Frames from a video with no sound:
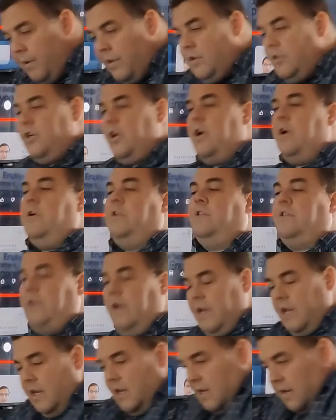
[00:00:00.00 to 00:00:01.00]
wheelchair
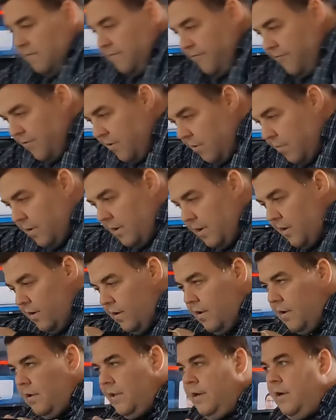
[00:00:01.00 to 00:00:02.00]
so I can lean forward
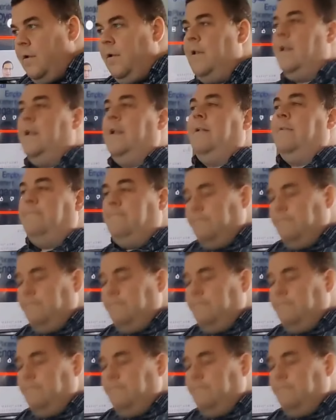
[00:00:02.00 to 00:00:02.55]
a little.